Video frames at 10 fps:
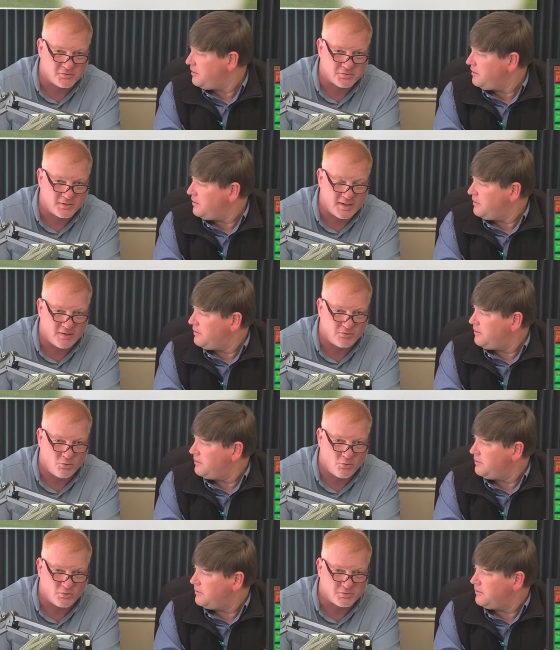Speaker 1: interested in the
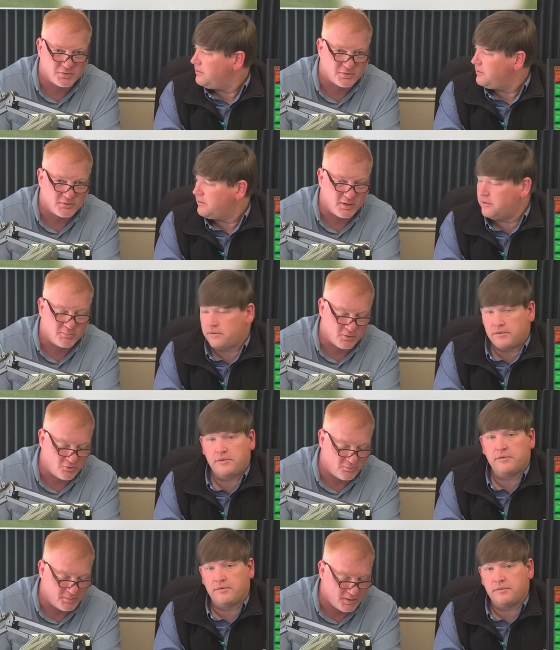outdoors. Great
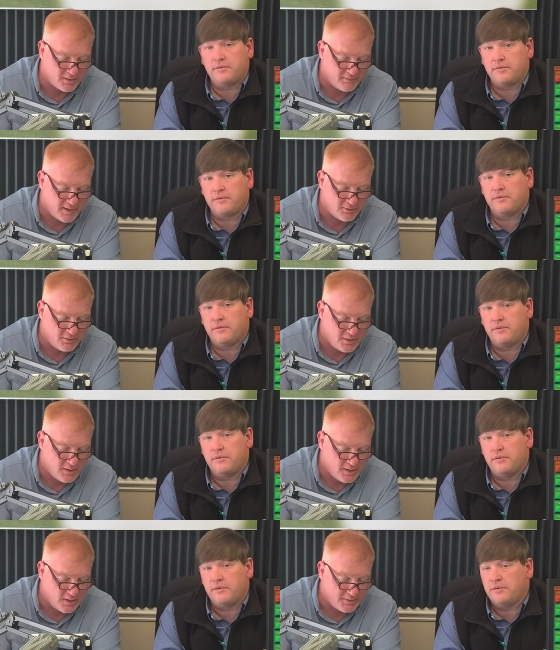program at Montevallo.
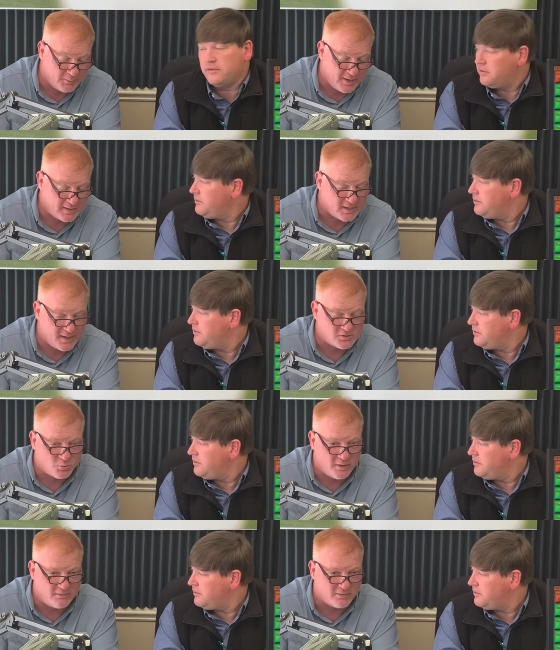Uh, then we had Titus
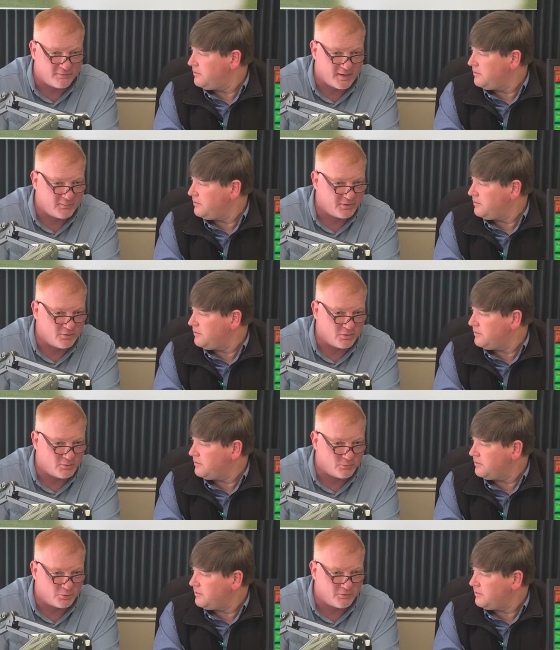Weaver, a family you're
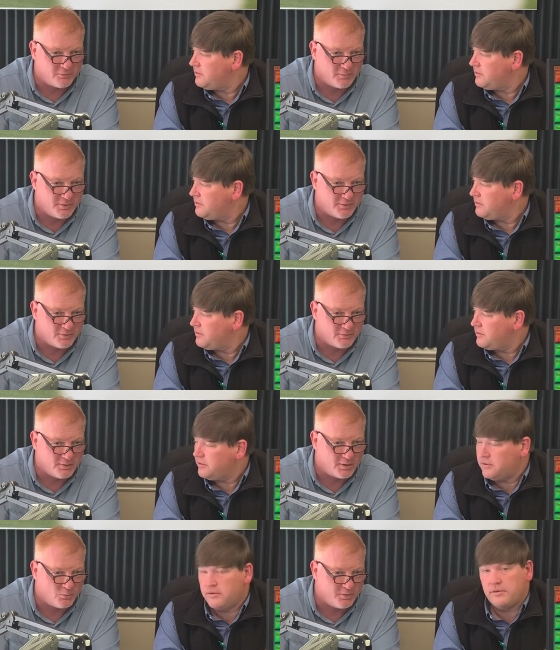real, real familiar
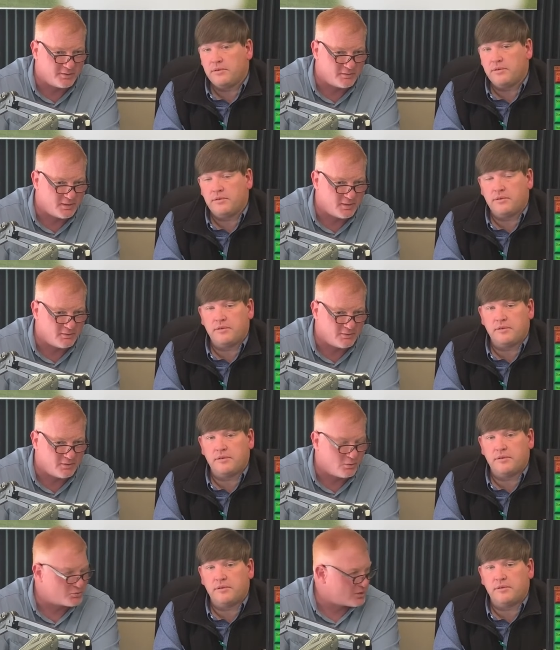uh, with there,
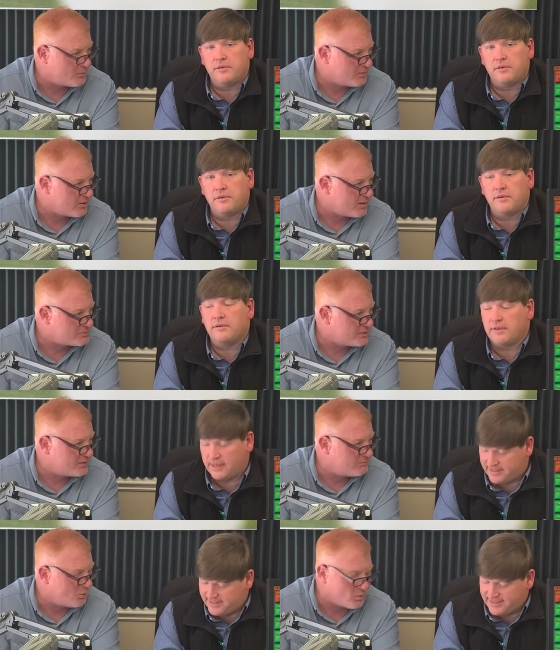your old stomping grounds
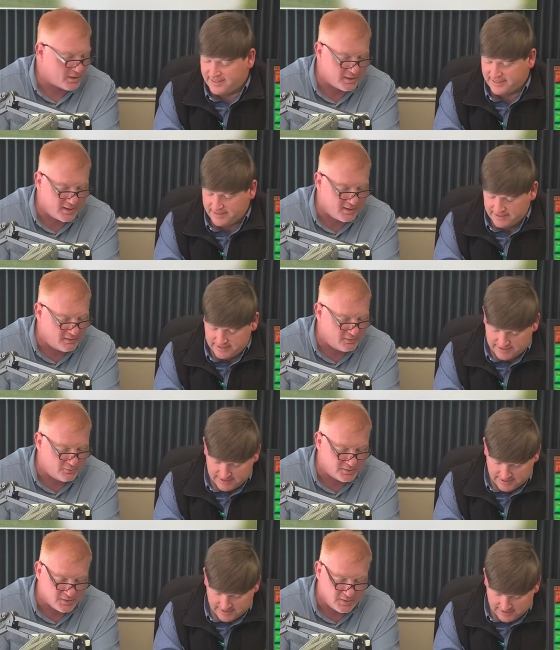there in Morgan it. County That's with